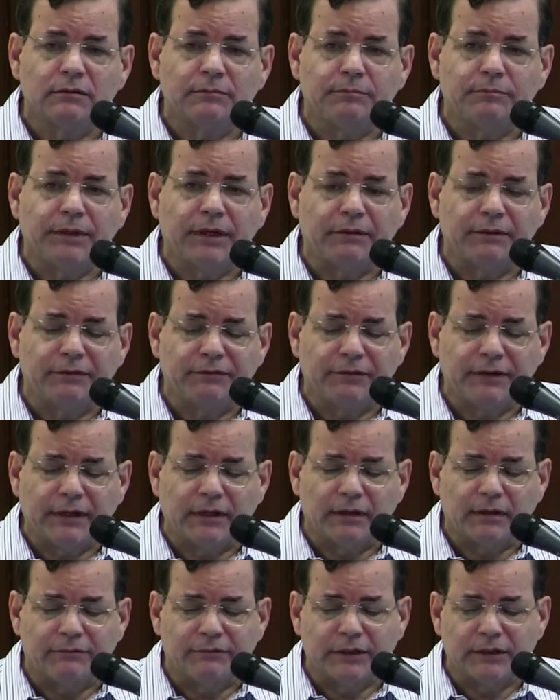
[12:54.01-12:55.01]

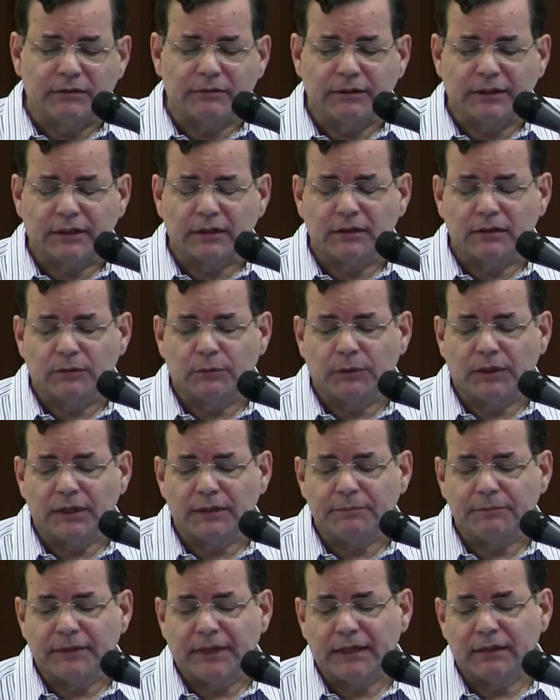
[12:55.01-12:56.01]
periventricular
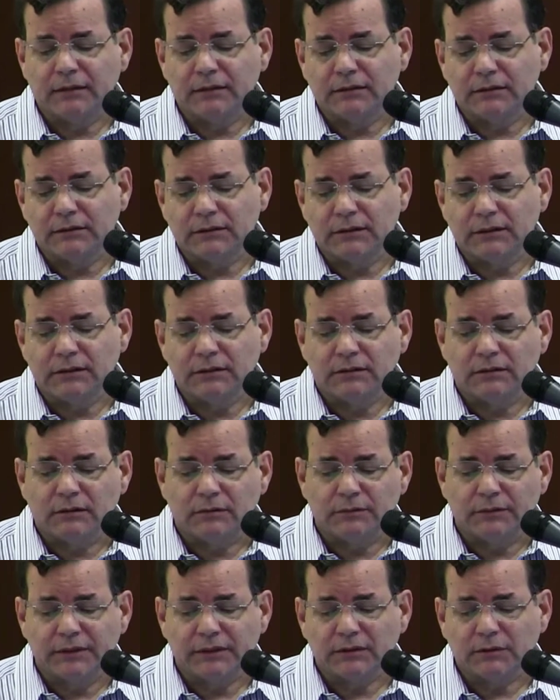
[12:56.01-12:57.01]
white matter disease, your
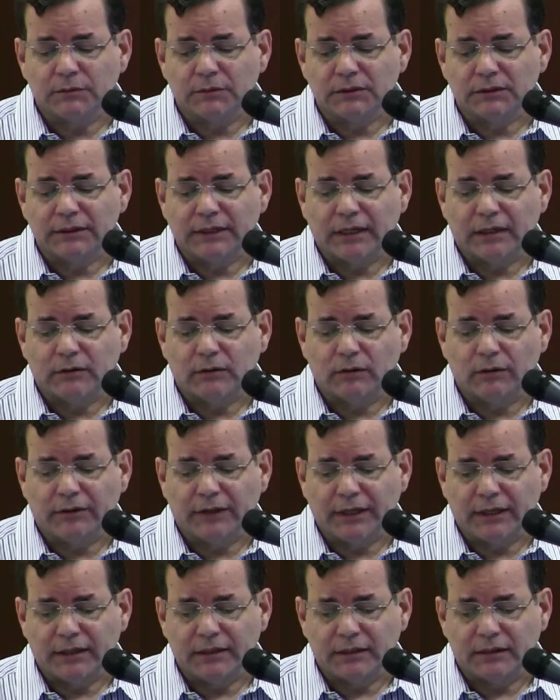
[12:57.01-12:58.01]
risk was not all
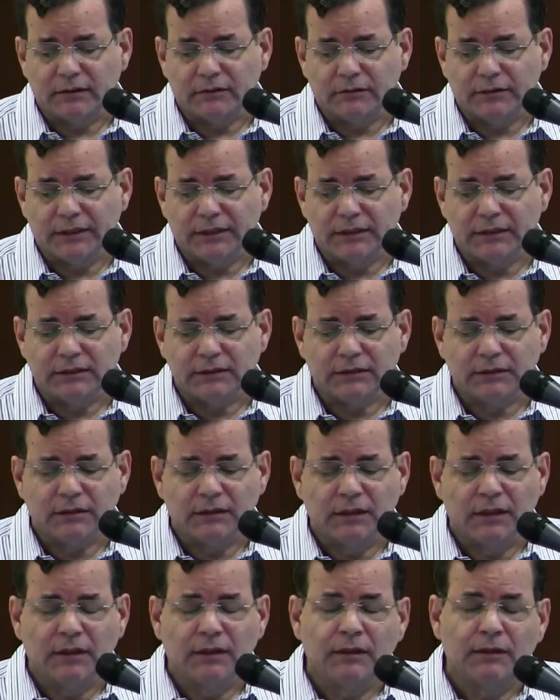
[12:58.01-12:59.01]
that increased,
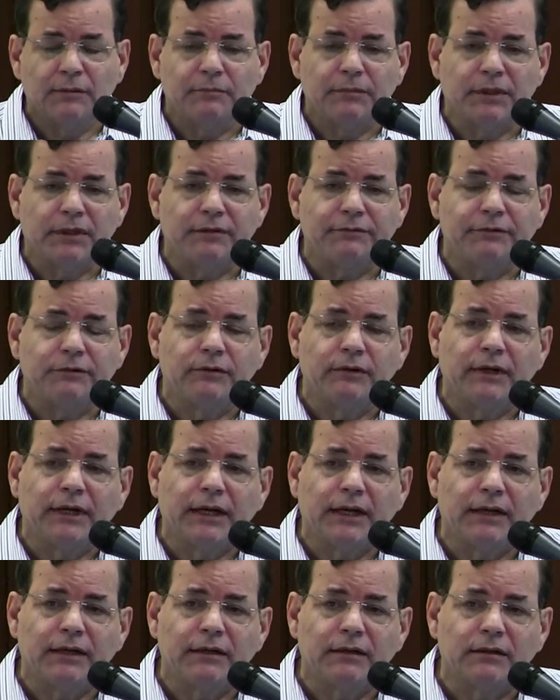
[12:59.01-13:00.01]
but if you
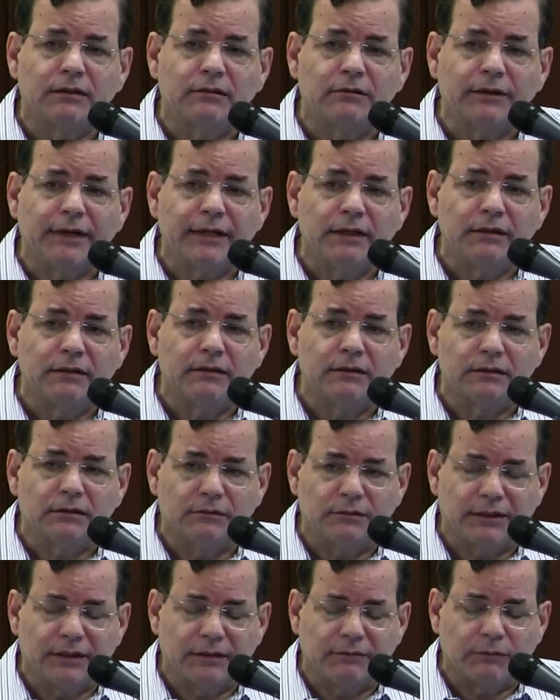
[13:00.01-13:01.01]
had a greater
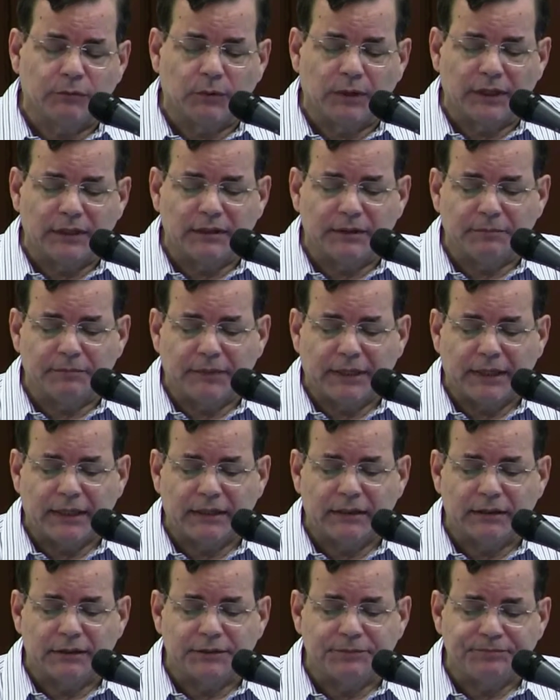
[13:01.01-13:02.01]
degree of white
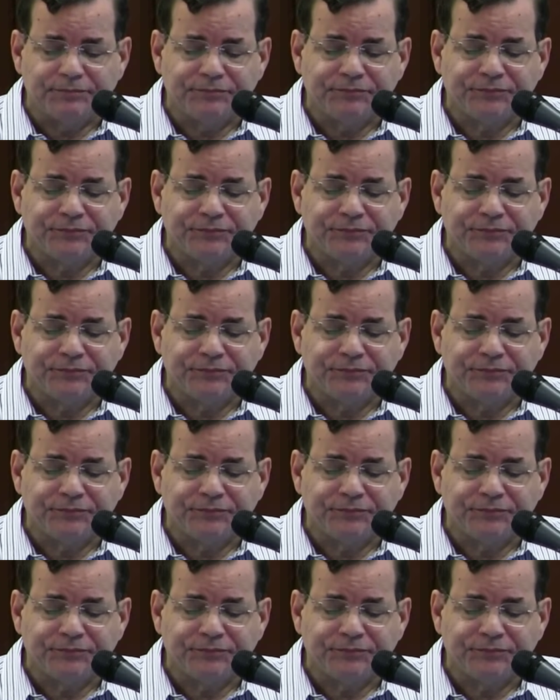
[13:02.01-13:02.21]
matter,